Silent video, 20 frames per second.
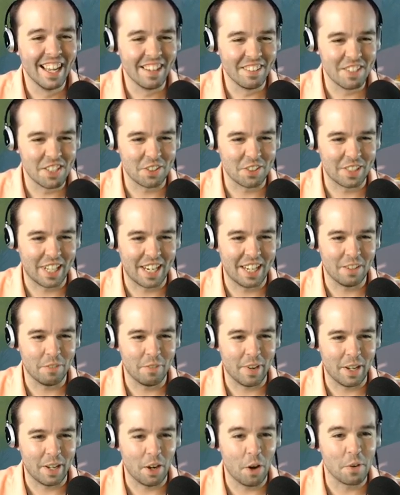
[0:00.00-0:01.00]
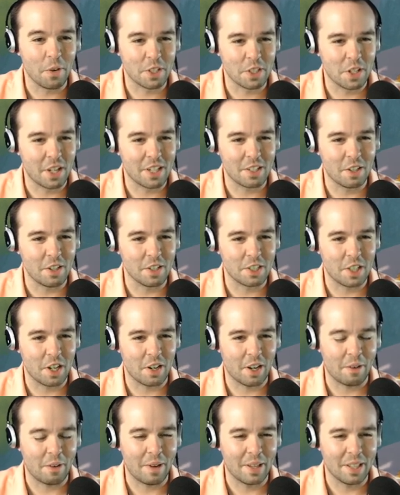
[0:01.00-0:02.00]
So glad. Wait. Oh, it's all just
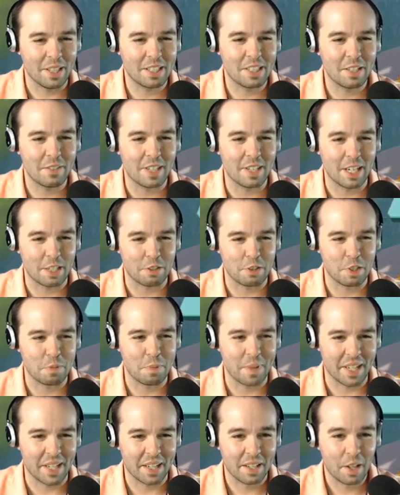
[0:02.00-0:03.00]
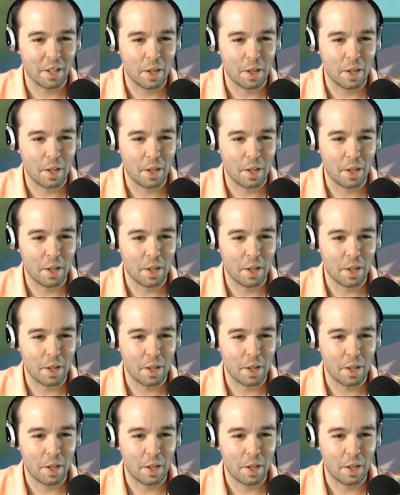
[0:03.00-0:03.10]
okay. Wait. Let's see if the next one's pink.